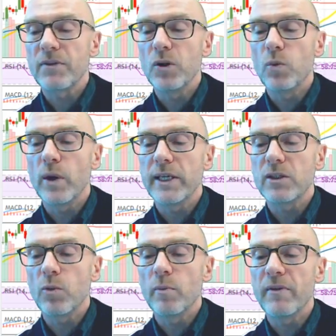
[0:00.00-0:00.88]
weeks
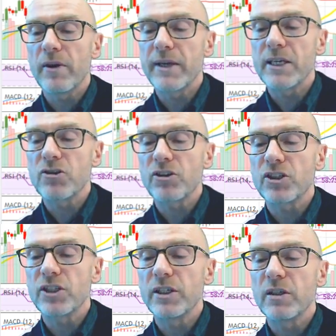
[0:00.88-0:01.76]
it will be very
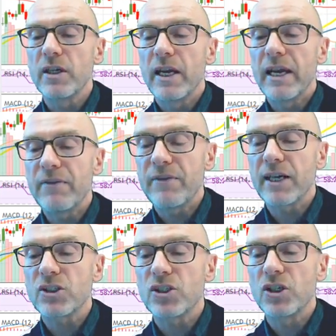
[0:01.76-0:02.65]
interesting if
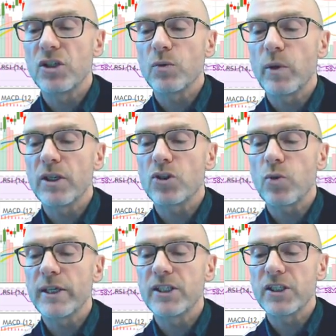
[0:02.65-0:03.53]
that's turned when the
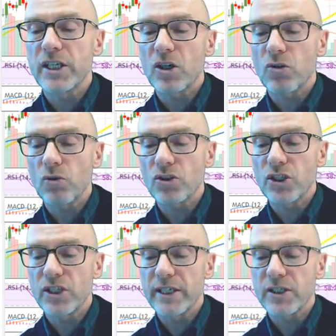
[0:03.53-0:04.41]
20
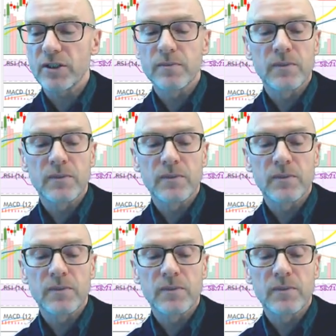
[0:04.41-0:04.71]
crosses it.